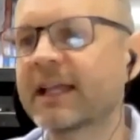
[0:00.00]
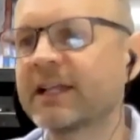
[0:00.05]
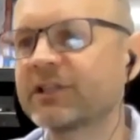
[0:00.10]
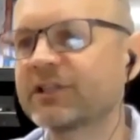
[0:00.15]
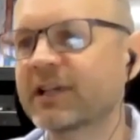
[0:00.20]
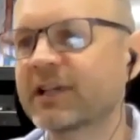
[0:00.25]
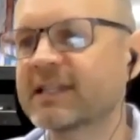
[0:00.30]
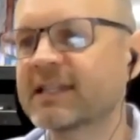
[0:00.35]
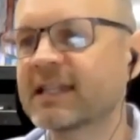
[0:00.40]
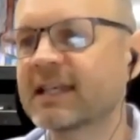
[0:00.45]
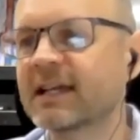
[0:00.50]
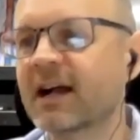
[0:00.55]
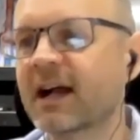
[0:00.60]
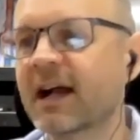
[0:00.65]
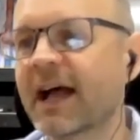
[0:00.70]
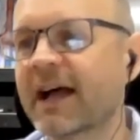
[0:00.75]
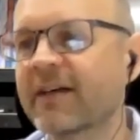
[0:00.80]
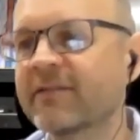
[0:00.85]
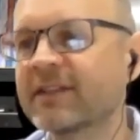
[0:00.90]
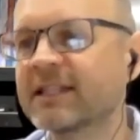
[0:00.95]
interesting. I
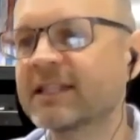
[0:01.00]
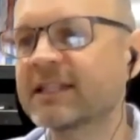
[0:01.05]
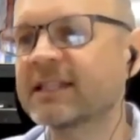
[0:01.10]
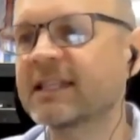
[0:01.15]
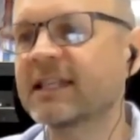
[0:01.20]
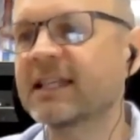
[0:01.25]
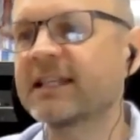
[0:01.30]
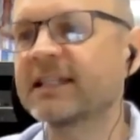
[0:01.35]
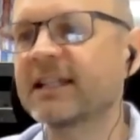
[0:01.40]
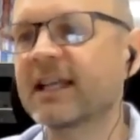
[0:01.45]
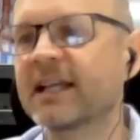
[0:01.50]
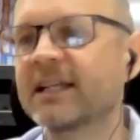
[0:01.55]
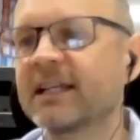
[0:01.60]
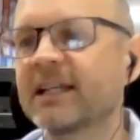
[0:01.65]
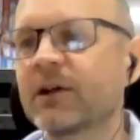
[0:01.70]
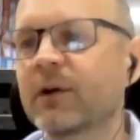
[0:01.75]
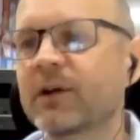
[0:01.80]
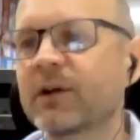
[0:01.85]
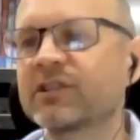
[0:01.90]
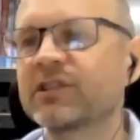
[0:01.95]
haven't seen any
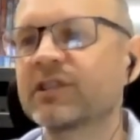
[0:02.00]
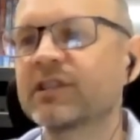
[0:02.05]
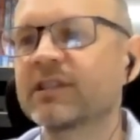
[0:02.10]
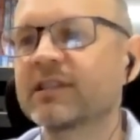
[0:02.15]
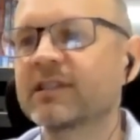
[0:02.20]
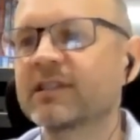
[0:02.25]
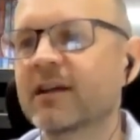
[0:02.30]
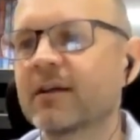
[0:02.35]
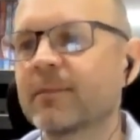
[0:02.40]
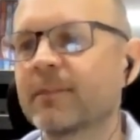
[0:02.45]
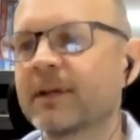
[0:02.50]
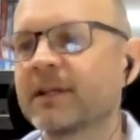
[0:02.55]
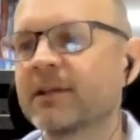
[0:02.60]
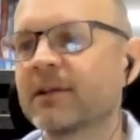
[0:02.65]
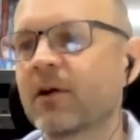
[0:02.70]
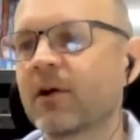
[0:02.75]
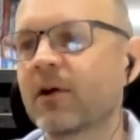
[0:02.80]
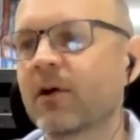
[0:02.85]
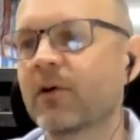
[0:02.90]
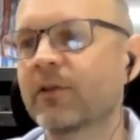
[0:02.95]
questions come
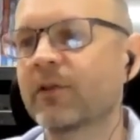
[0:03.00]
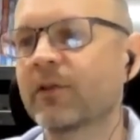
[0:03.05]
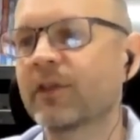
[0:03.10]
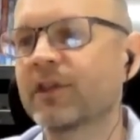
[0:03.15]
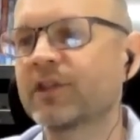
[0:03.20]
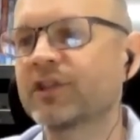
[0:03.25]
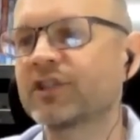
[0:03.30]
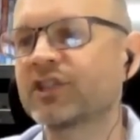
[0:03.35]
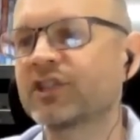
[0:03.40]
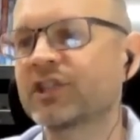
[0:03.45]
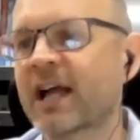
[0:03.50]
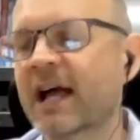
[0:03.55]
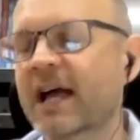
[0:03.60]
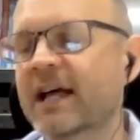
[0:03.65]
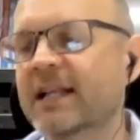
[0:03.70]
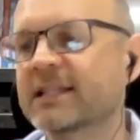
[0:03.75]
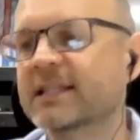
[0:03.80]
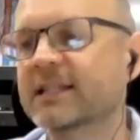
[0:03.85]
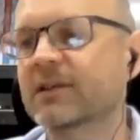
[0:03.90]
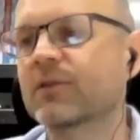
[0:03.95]
in on the chat
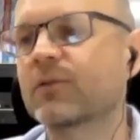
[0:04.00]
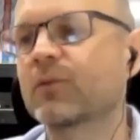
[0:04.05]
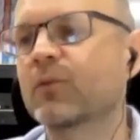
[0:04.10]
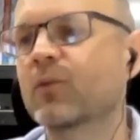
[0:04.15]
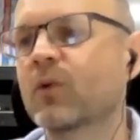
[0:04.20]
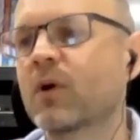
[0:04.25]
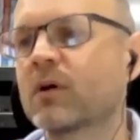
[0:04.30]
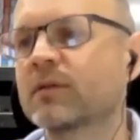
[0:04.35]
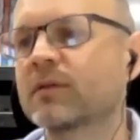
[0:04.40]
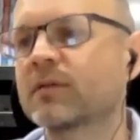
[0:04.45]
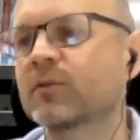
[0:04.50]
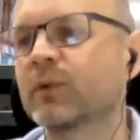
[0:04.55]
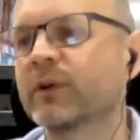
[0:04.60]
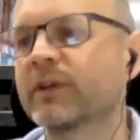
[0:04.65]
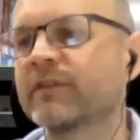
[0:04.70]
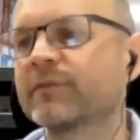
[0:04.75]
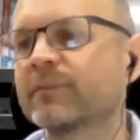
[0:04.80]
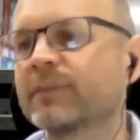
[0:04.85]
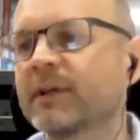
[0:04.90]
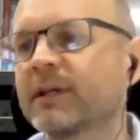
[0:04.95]
whilst
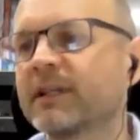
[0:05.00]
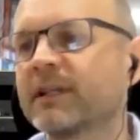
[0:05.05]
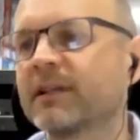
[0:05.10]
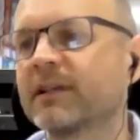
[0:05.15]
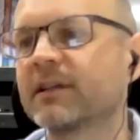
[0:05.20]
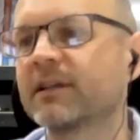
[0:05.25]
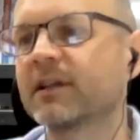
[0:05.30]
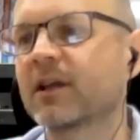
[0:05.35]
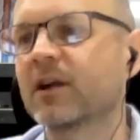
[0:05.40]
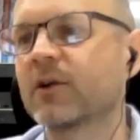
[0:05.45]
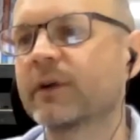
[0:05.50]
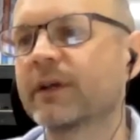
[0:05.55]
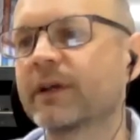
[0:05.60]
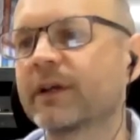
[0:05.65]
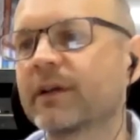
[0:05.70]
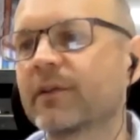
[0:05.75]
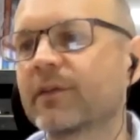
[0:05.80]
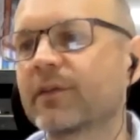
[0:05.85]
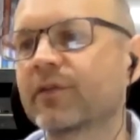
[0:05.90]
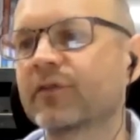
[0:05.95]
we've been
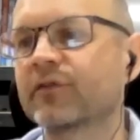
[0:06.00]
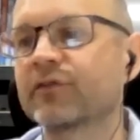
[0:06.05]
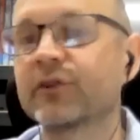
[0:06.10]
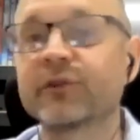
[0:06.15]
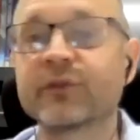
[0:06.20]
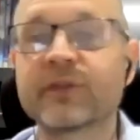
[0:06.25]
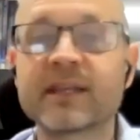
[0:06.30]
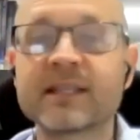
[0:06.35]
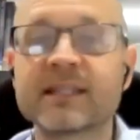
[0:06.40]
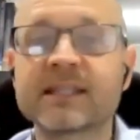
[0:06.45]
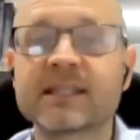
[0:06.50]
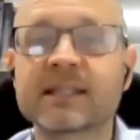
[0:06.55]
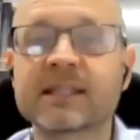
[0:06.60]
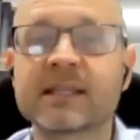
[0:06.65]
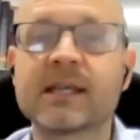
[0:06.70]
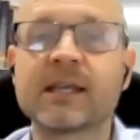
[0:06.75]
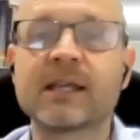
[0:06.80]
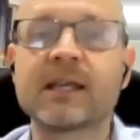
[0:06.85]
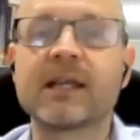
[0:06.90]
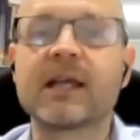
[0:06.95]
going through this.
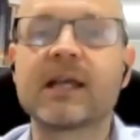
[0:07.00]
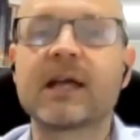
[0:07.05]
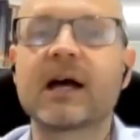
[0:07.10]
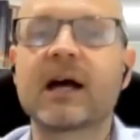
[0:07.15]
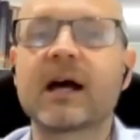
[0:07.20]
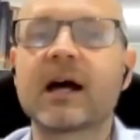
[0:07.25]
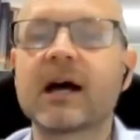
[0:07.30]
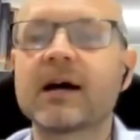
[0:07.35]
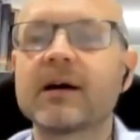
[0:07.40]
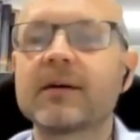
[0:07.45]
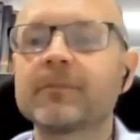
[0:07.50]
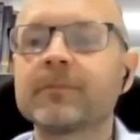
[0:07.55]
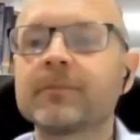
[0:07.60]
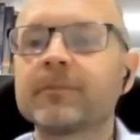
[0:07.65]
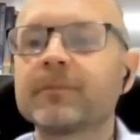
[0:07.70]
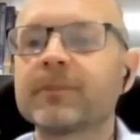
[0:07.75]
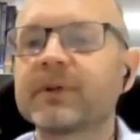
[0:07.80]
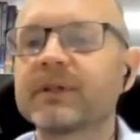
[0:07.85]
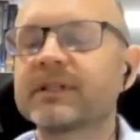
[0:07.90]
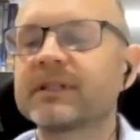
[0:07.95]

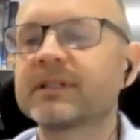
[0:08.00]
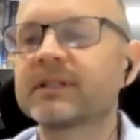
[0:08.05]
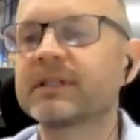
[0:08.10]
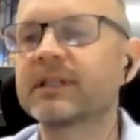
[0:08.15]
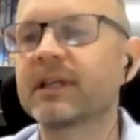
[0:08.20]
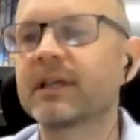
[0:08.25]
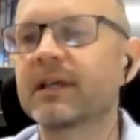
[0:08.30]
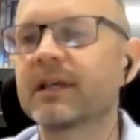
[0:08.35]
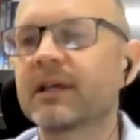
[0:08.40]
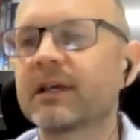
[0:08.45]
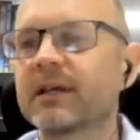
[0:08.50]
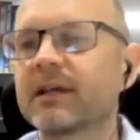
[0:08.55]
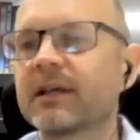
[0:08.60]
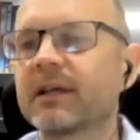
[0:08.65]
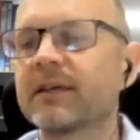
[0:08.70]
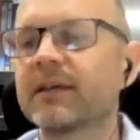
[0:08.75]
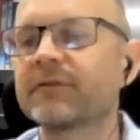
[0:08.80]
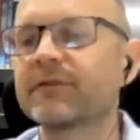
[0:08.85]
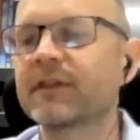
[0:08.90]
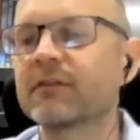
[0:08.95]
But
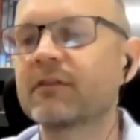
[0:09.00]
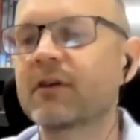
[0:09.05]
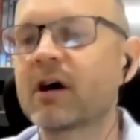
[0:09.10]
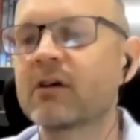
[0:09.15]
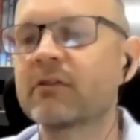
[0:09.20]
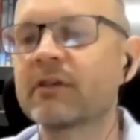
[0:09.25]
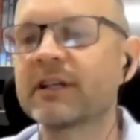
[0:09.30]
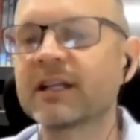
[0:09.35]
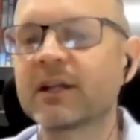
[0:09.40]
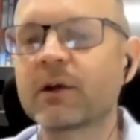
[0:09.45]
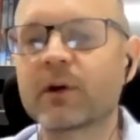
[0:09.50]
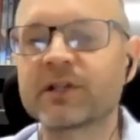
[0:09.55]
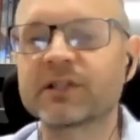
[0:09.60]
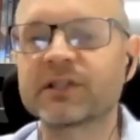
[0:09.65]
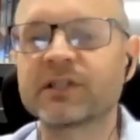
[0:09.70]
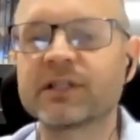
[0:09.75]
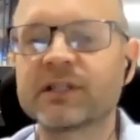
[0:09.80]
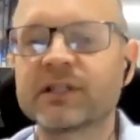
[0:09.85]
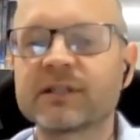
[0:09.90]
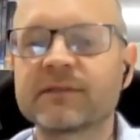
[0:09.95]
if there are any
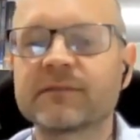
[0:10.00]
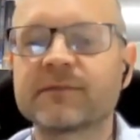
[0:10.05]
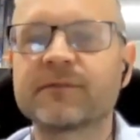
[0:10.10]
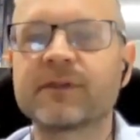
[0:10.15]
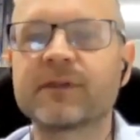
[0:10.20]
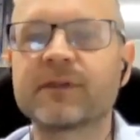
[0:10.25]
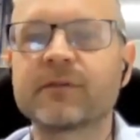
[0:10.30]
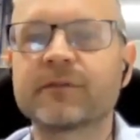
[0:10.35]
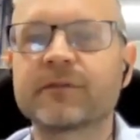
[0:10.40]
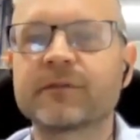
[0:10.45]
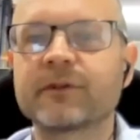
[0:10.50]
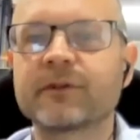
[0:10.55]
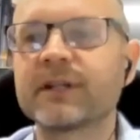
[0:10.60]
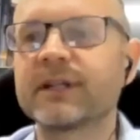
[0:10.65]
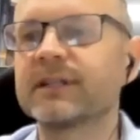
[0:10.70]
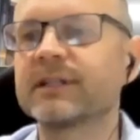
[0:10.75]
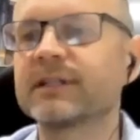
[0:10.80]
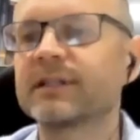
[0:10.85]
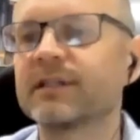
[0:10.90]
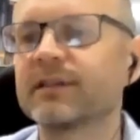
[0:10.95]
questions, feel
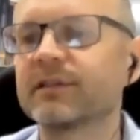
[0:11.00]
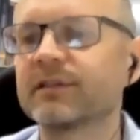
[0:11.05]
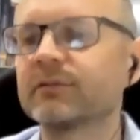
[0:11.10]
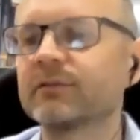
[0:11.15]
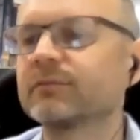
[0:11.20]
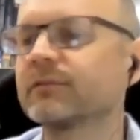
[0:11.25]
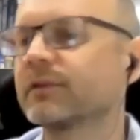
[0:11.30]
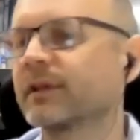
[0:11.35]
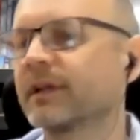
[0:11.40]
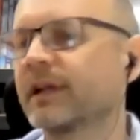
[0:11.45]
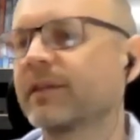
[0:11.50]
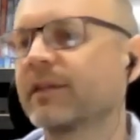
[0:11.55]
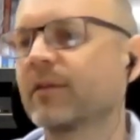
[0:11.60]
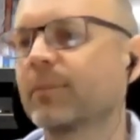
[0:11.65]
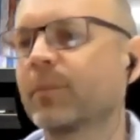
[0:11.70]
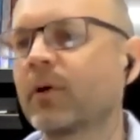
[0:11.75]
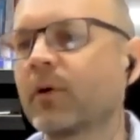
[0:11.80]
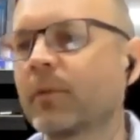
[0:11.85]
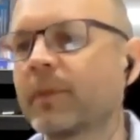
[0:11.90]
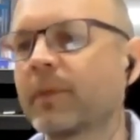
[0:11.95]
free to either
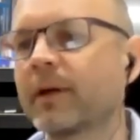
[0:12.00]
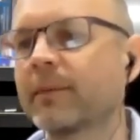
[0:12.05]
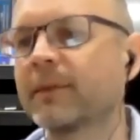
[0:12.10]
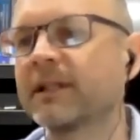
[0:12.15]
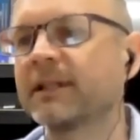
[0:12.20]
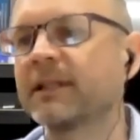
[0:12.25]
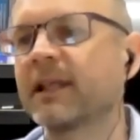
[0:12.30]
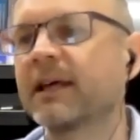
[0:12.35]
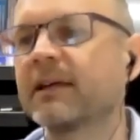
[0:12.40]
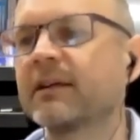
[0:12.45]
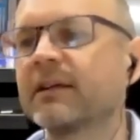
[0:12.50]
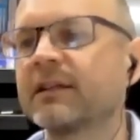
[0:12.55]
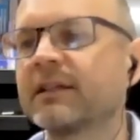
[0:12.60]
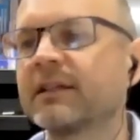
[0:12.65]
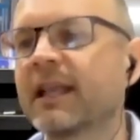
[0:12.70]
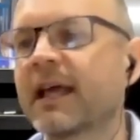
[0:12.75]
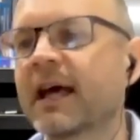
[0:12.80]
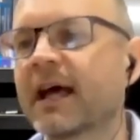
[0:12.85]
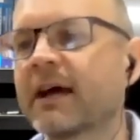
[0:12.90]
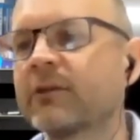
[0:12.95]
pop them in there
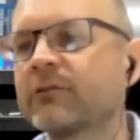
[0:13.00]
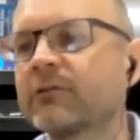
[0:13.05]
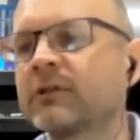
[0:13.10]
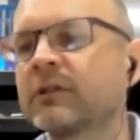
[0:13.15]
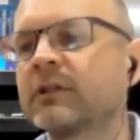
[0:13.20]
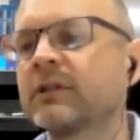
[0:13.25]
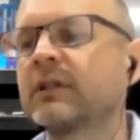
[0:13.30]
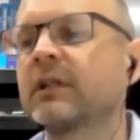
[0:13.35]
now,